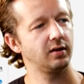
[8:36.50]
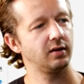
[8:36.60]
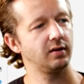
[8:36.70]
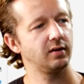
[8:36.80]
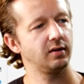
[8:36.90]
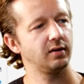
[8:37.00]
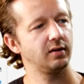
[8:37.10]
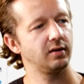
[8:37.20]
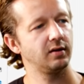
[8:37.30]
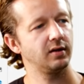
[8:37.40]

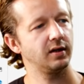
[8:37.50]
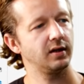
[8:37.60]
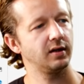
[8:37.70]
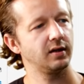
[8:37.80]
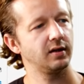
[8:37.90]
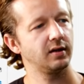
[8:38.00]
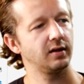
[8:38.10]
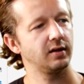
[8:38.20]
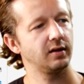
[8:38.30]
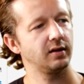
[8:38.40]

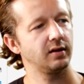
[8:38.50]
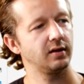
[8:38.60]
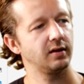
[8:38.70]
No one is speaking in this clip.